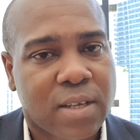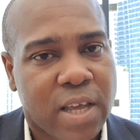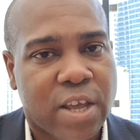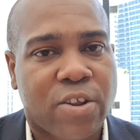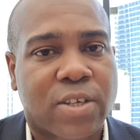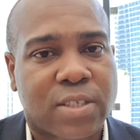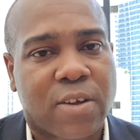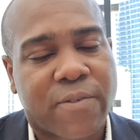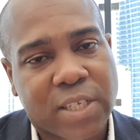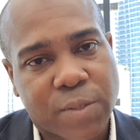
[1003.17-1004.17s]
in
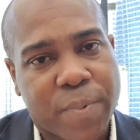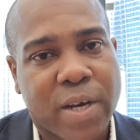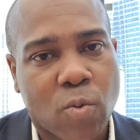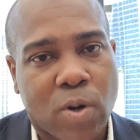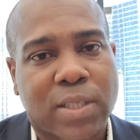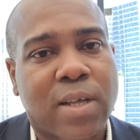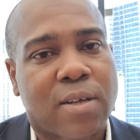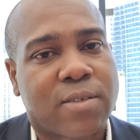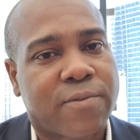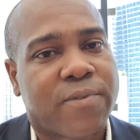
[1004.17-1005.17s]
yourself and spend the
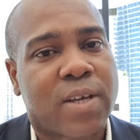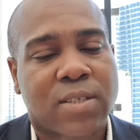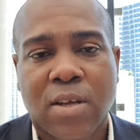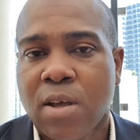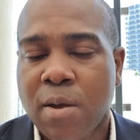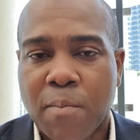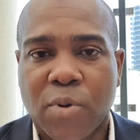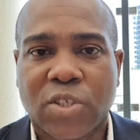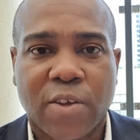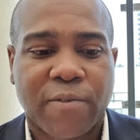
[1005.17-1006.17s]
$1,000.
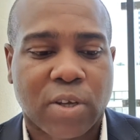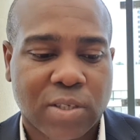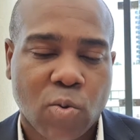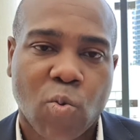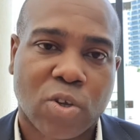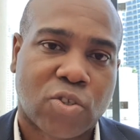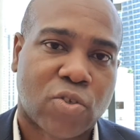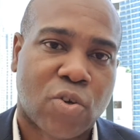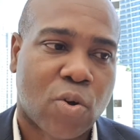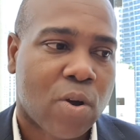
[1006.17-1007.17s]
Most of us want to
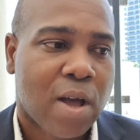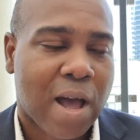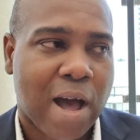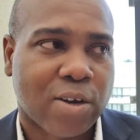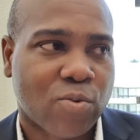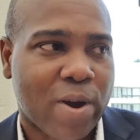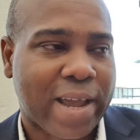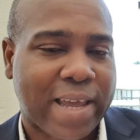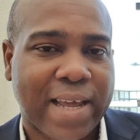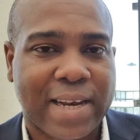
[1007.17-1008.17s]
know, how do I
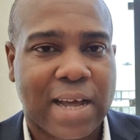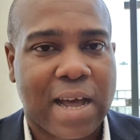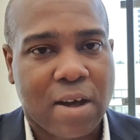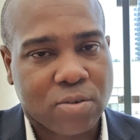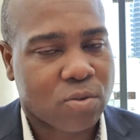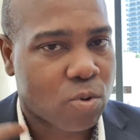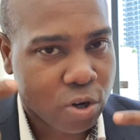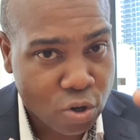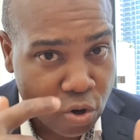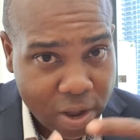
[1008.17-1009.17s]
get that? How you want to
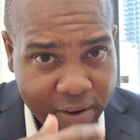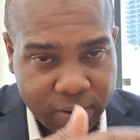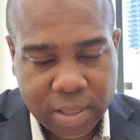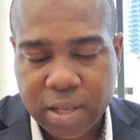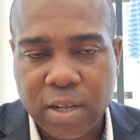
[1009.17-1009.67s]
know everything?